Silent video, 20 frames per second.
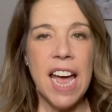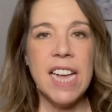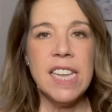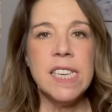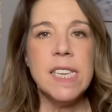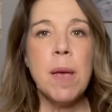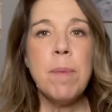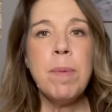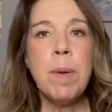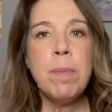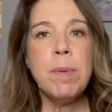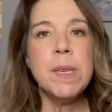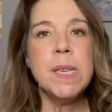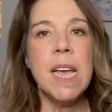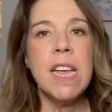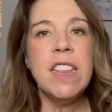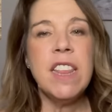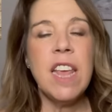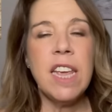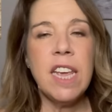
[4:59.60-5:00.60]
and some people
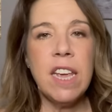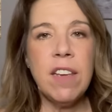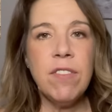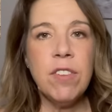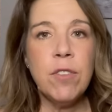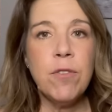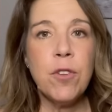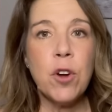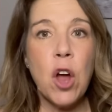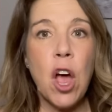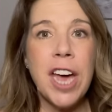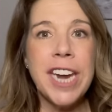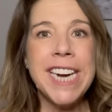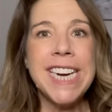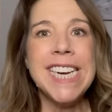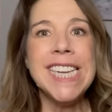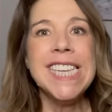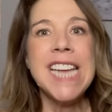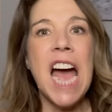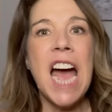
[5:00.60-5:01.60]
said they even forgot
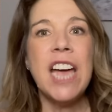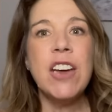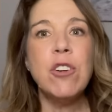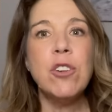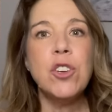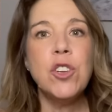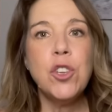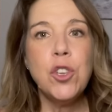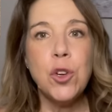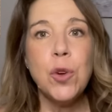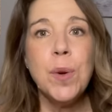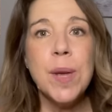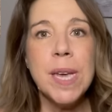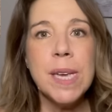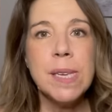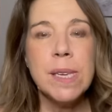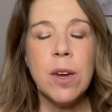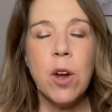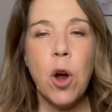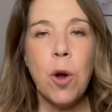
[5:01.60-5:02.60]
an entire
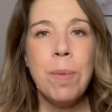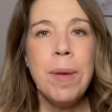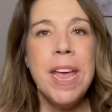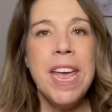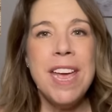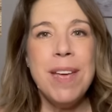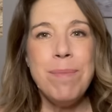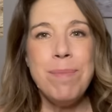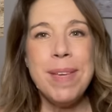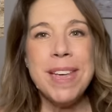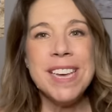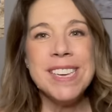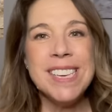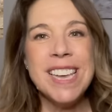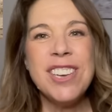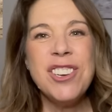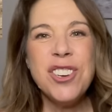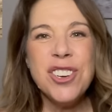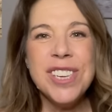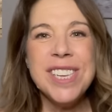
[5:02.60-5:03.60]
suitcase at home because
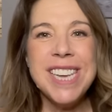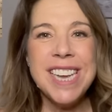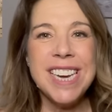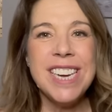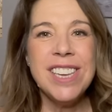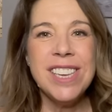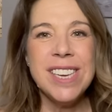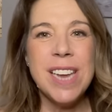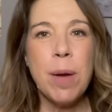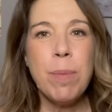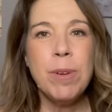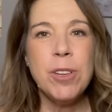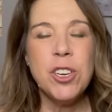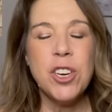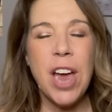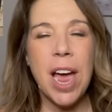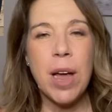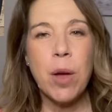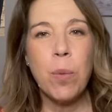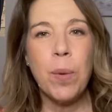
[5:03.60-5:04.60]
they just didn't double
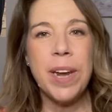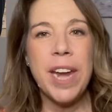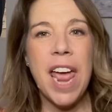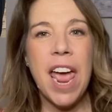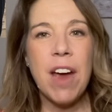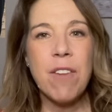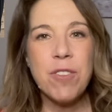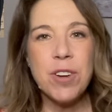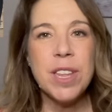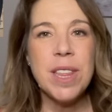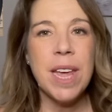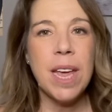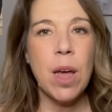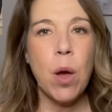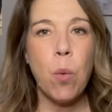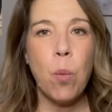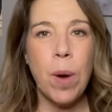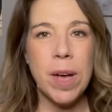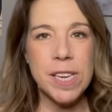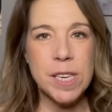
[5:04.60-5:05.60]
check when
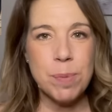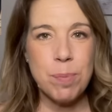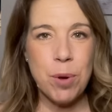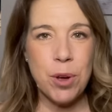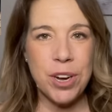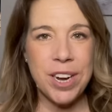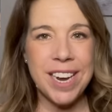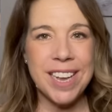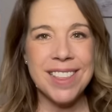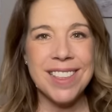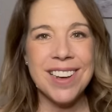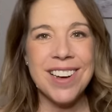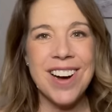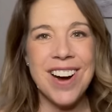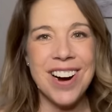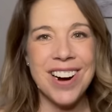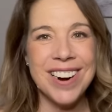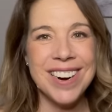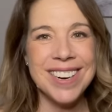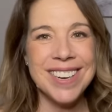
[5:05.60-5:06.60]
everything was put in the car.